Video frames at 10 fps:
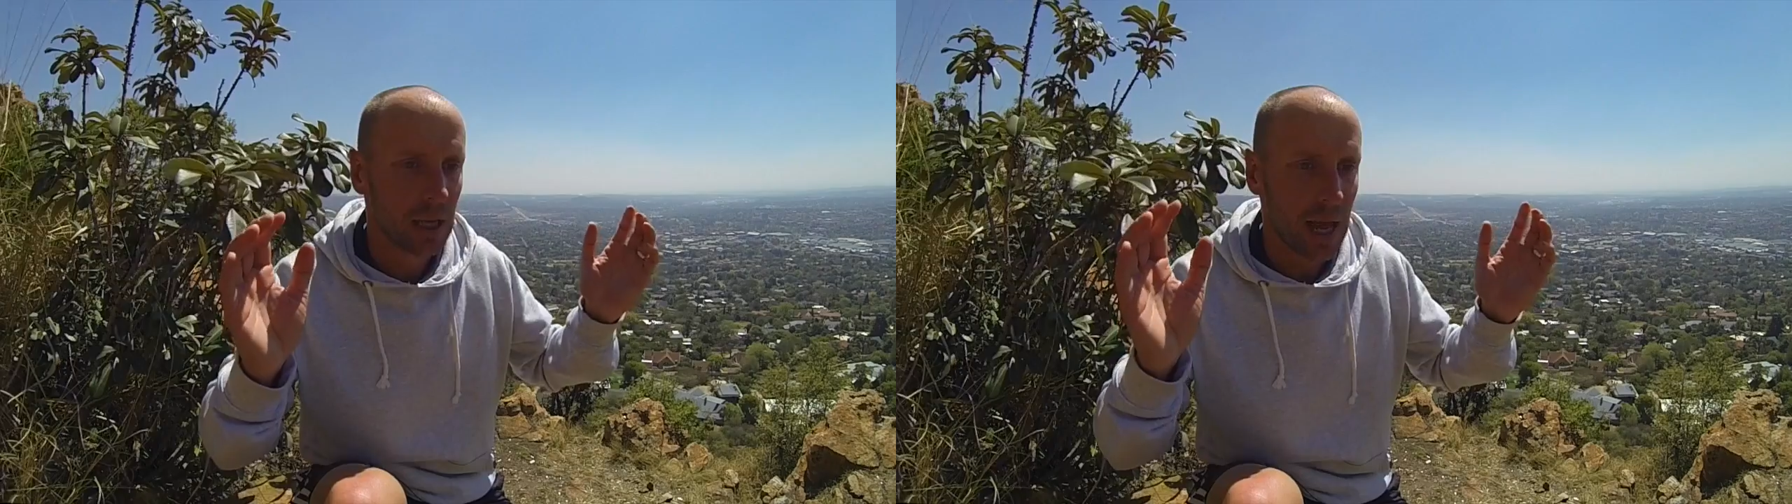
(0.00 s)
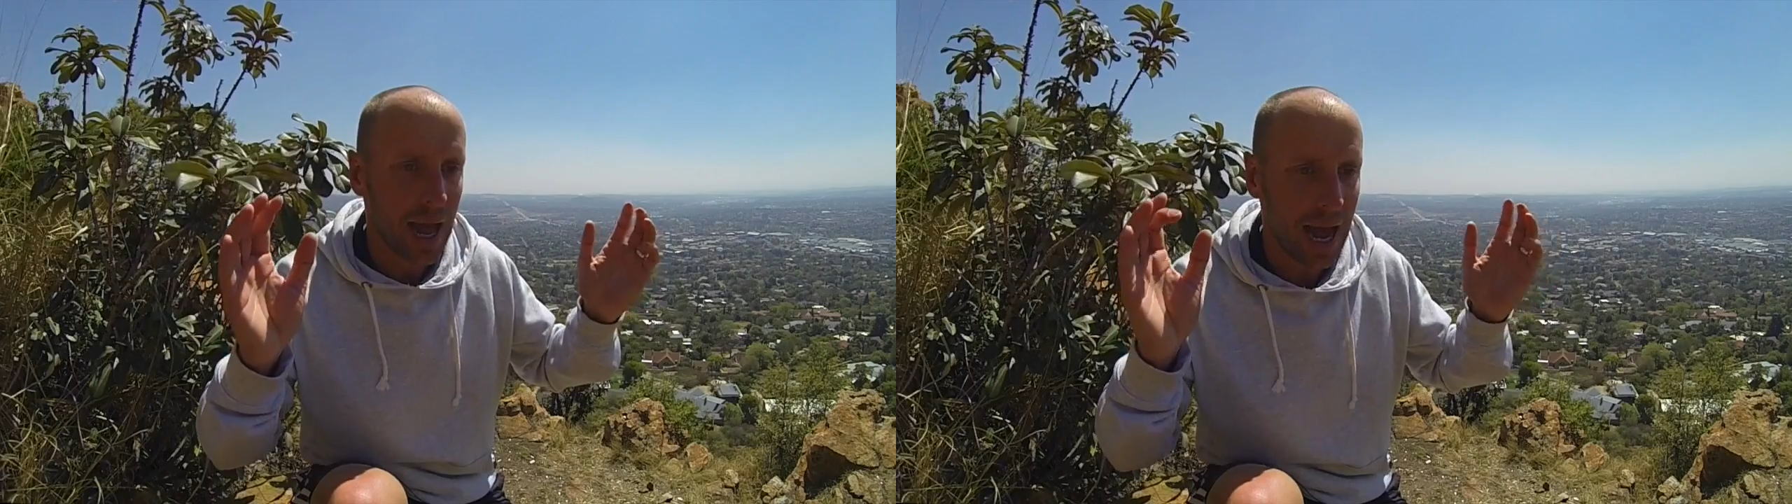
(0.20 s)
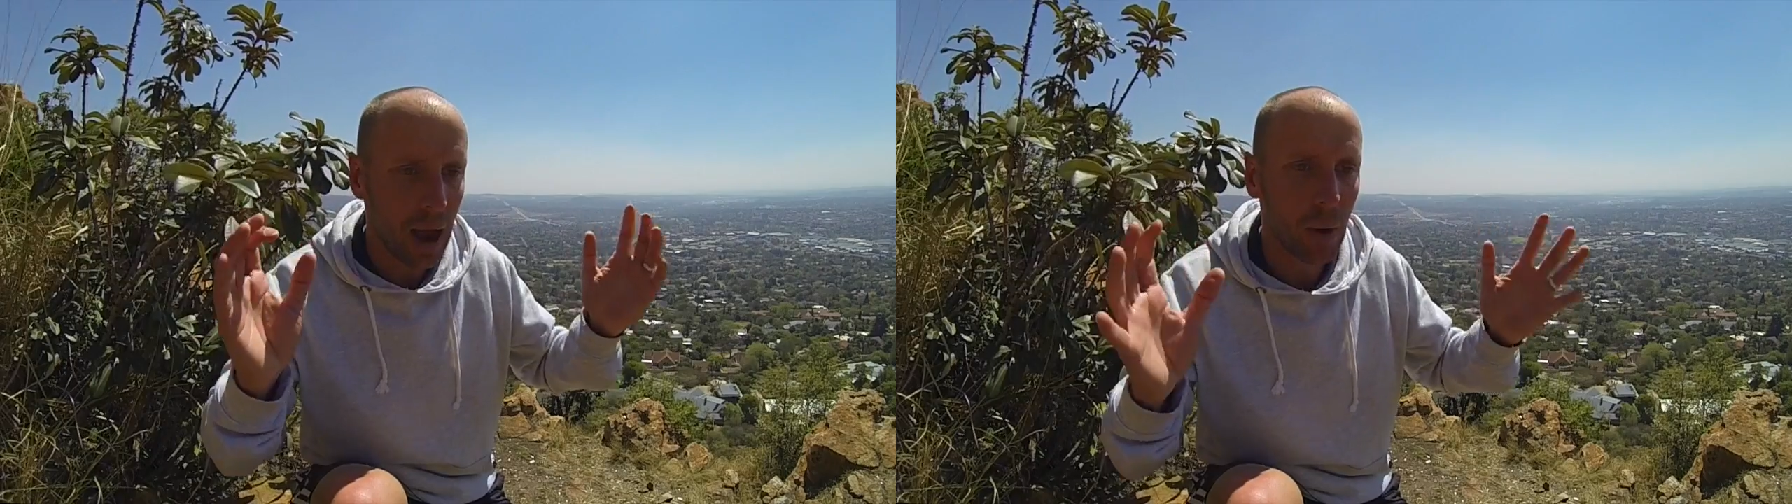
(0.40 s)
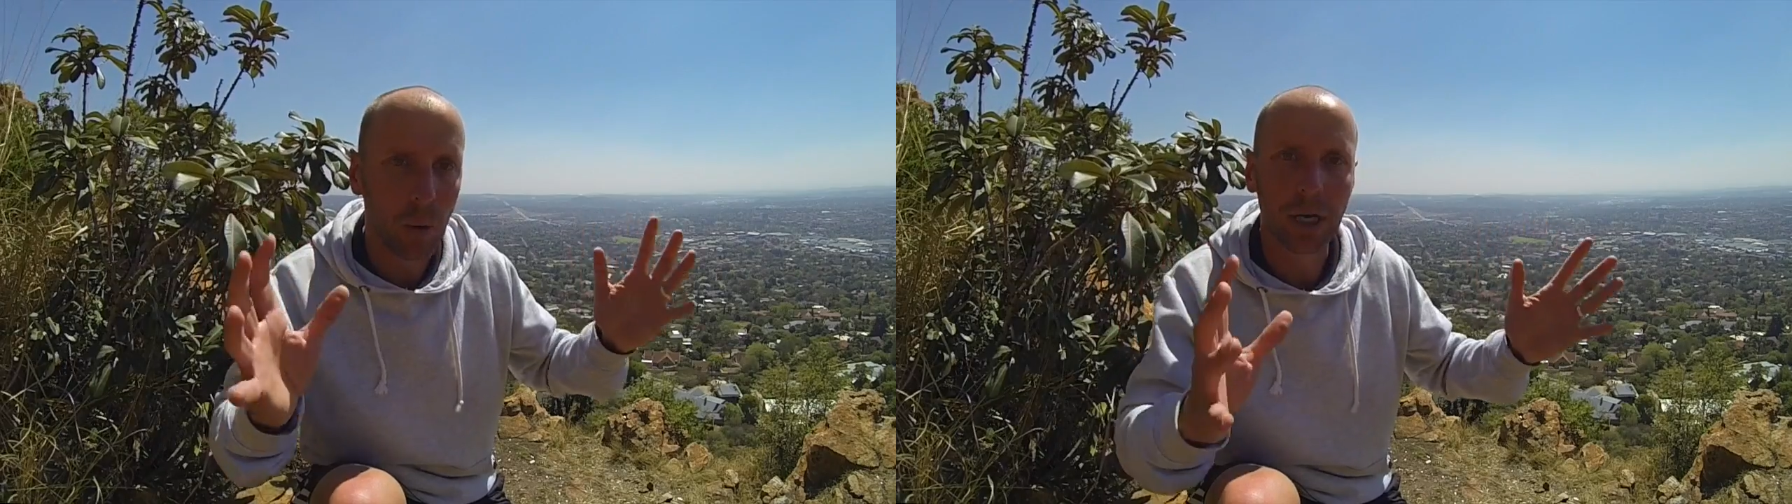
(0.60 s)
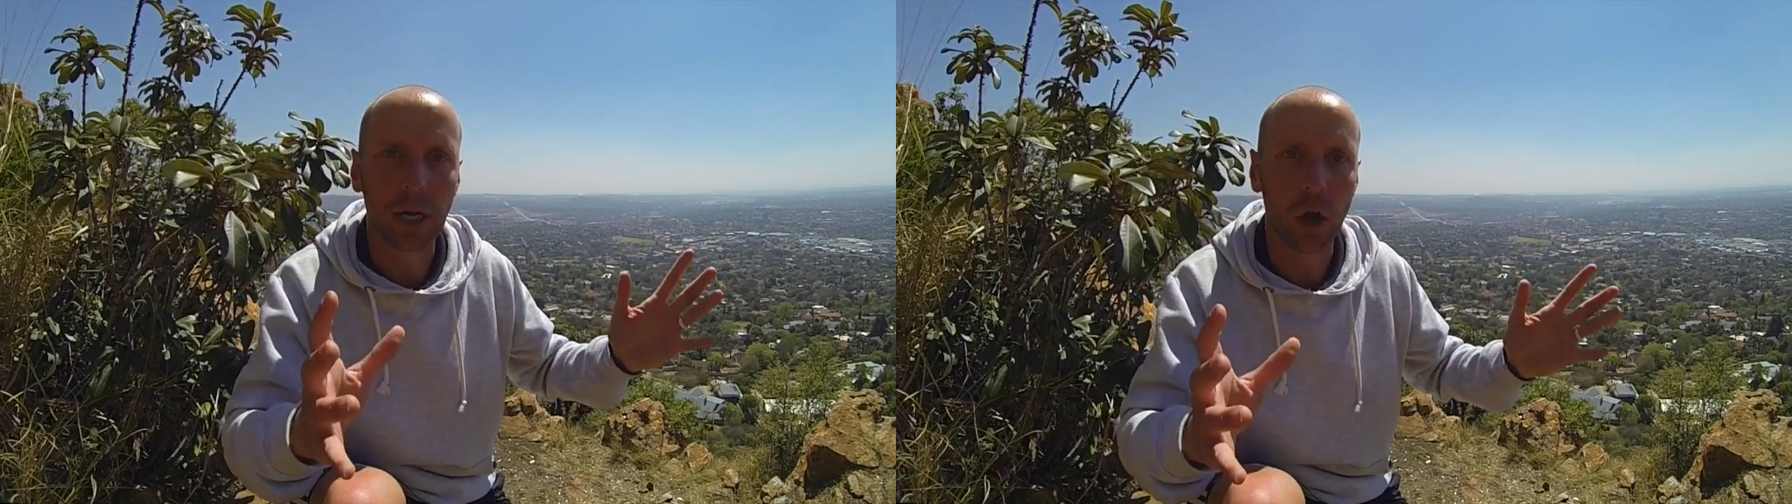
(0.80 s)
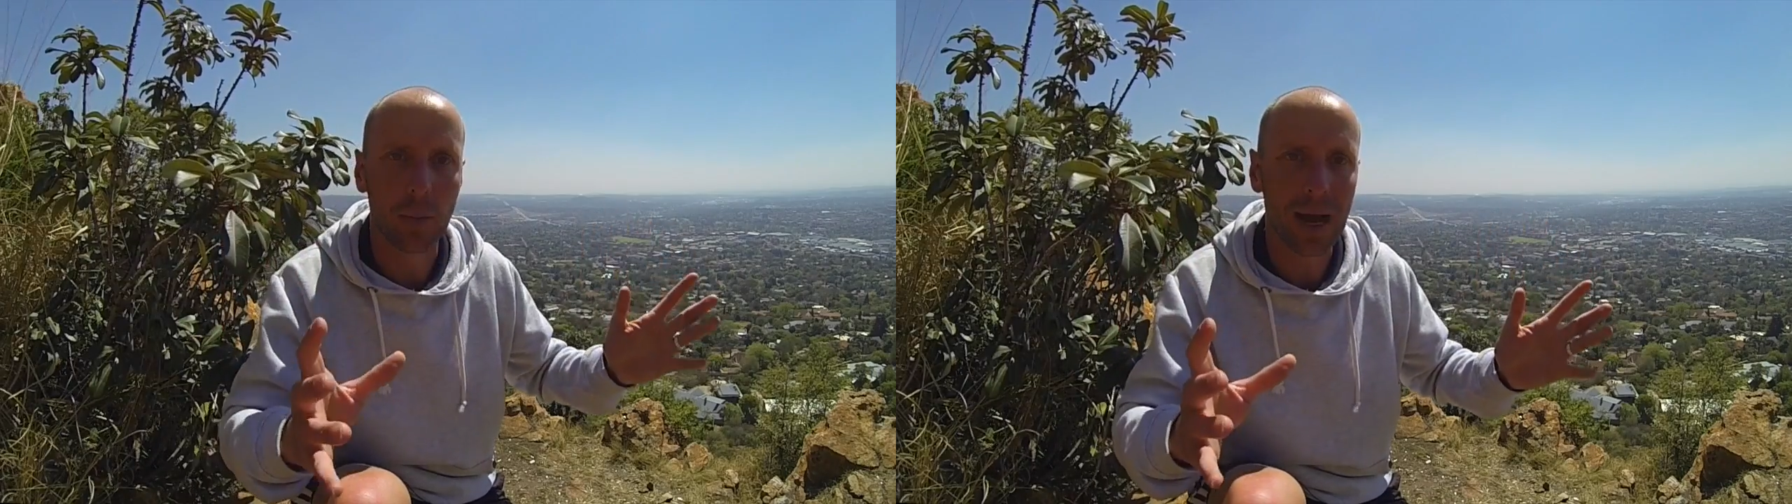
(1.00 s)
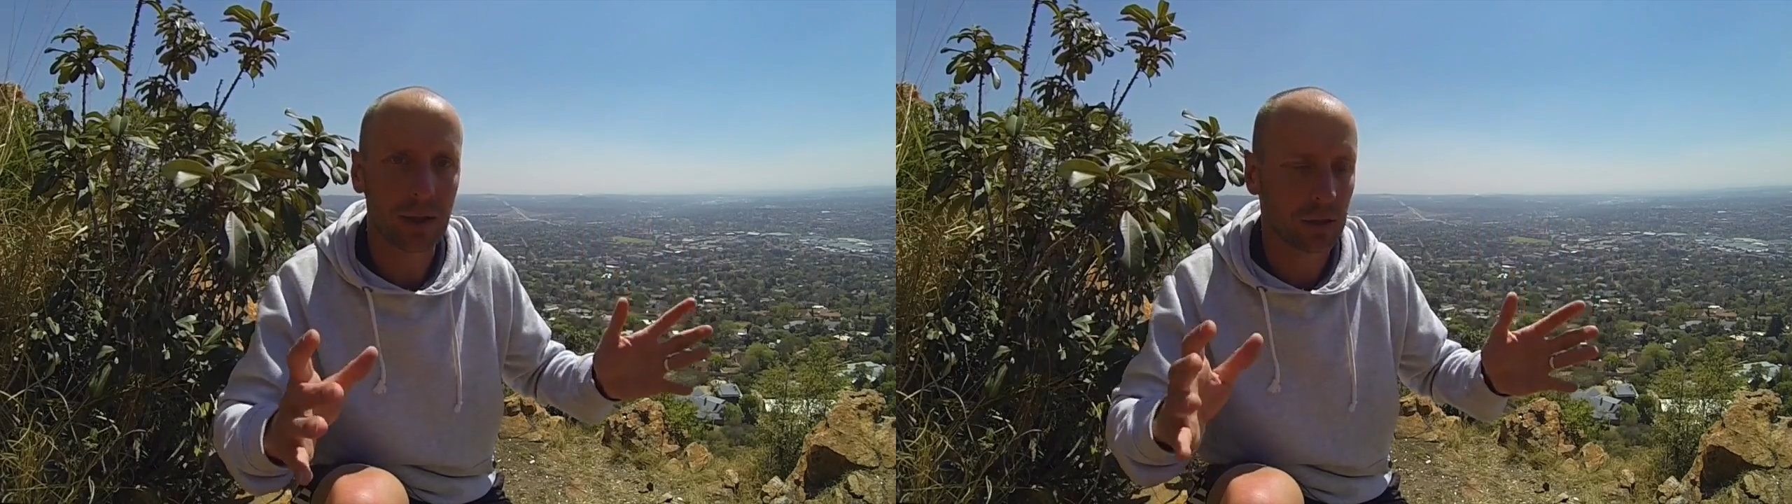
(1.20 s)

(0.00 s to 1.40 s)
how I want to go about